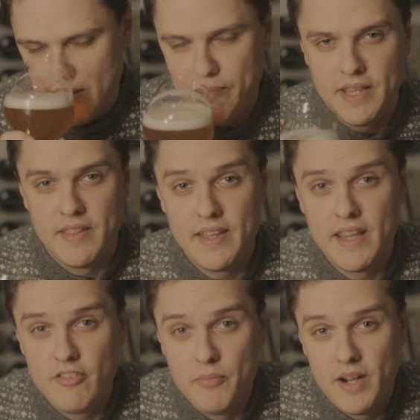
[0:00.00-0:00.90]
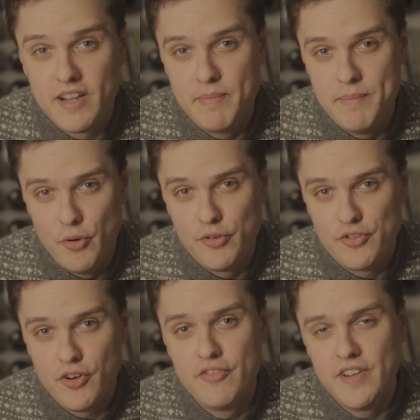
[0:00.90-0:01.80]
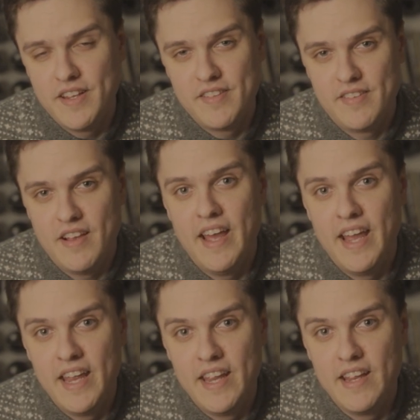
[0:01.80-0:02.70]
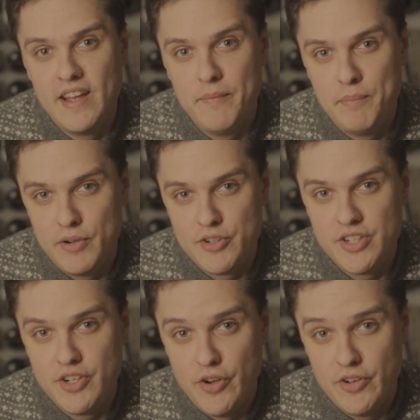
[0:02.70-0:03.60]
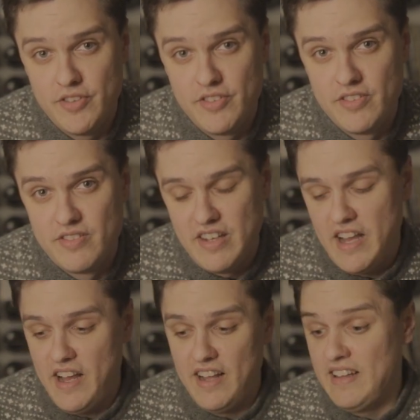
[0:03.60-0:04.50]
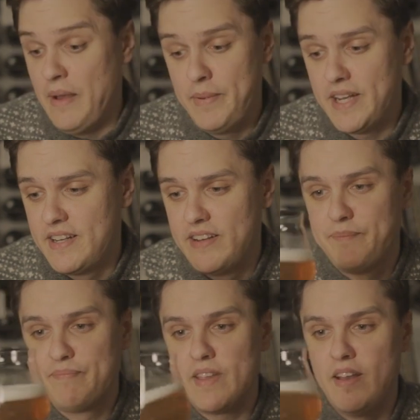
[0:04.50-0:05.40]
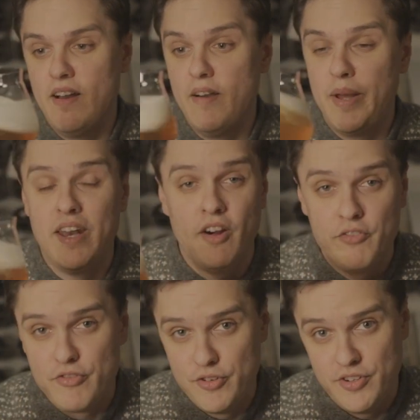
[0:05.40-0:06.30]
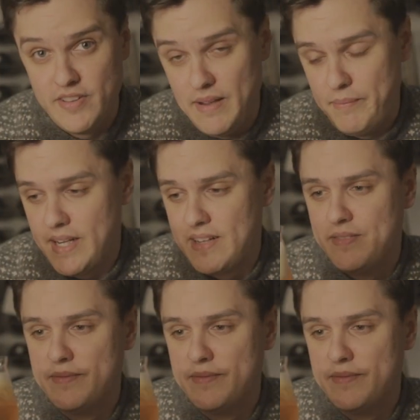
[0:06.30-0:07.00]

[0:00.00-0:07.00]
But the thing it reminds me most of is a Belgian Gers, a lambic, an unfruited lambic.